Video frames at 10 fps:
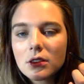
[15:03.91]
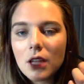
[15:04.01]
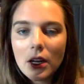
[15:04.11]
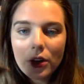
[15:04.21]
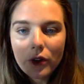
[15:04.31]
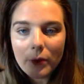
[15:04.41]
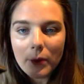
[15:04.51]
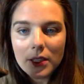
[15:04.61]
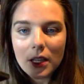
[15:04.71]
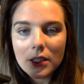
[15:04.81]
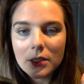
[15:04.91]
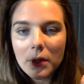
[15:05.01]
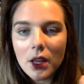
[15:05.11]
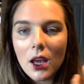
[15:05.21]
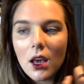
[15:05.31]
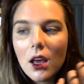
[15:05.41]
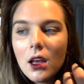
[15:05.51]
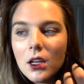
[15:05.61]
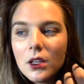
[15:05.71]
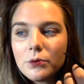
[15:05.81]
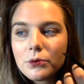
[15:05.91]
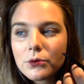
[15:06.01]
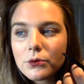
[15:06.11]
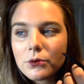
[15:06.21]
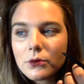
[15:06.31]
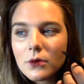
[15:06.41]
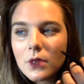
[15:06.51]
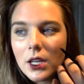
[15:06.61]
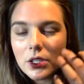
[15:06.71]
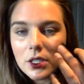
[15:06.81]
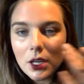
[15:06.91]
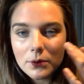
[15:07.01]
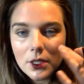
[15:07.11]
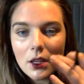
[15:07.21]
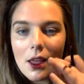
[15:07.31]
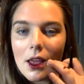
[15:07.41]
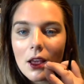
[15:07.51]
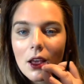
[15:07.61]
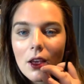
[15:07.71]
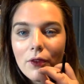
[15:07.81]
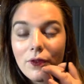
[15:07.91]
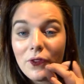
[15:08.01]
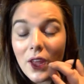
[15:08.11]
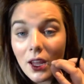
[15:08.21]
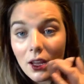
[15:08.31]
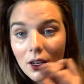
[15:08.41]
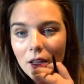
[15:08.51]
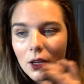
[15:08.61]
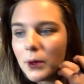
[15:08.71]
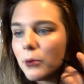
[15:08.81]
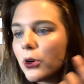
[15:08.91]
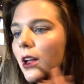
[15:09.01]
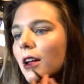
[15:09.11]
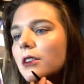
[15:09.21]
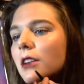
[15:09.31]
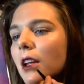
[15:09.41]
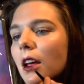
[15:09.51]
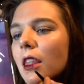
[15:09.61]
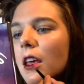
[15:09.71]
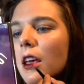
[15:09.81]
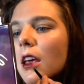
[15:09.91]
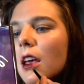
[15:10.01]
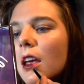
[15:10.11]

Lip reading: I don't know if that makes sense, but like it just helps it like fade a little bit more naturally, I think.